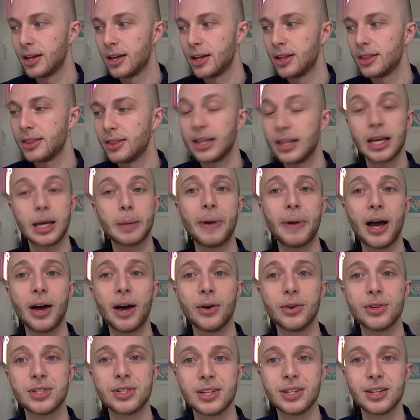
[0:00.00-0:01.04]
Think
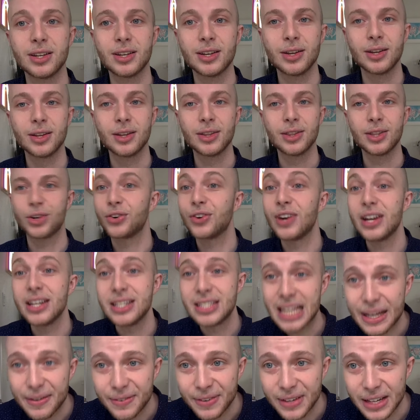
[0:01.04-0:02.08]
about the
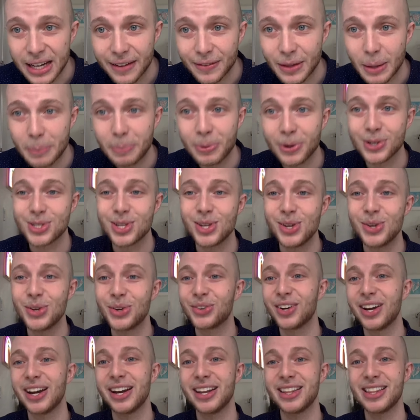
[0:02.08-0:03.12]
creativity of the person who
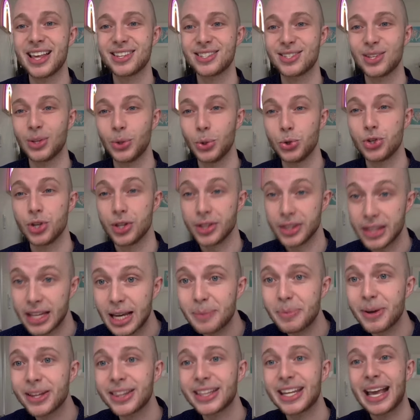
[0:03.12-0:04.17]
created that solution. Think
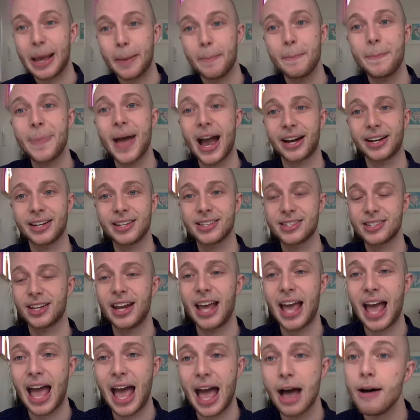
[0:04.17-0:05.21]
about the impact it's going to
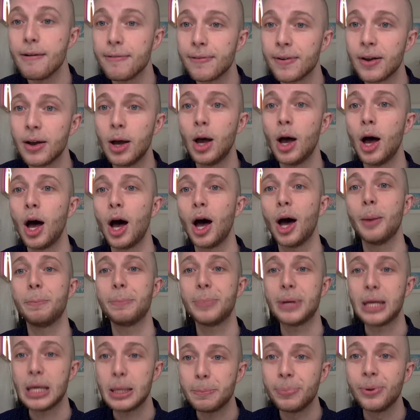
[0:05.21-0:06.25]
have on
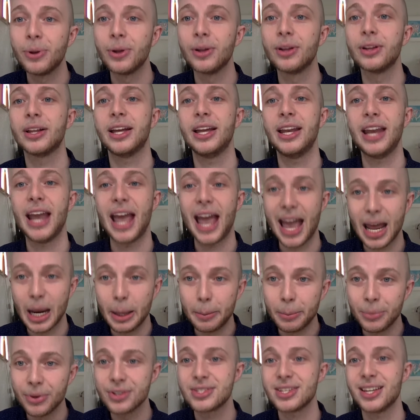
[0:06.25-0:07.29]
people and
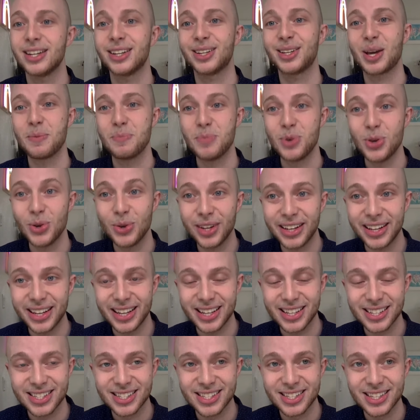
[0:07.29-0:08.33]
animals and
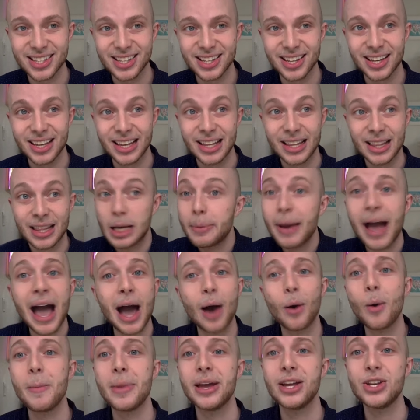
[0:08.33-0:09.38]
communities. Think about how
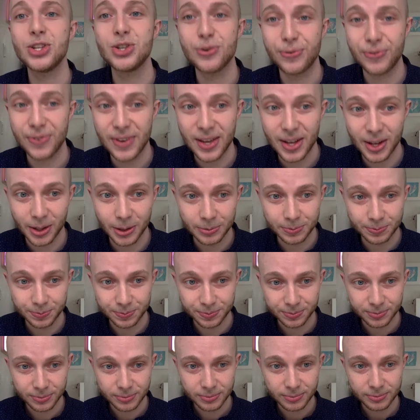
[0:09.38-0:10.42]
it made you feel.
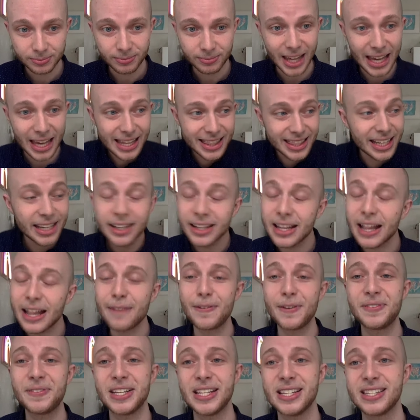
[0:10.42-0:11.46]
At the end of that
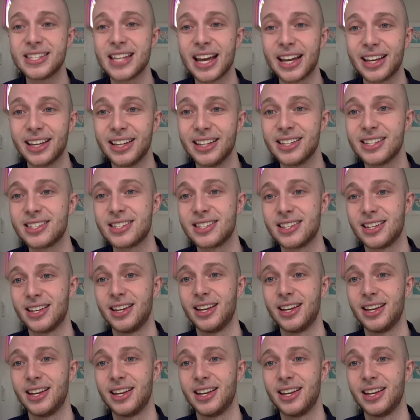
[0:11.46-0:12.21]
15 seconds,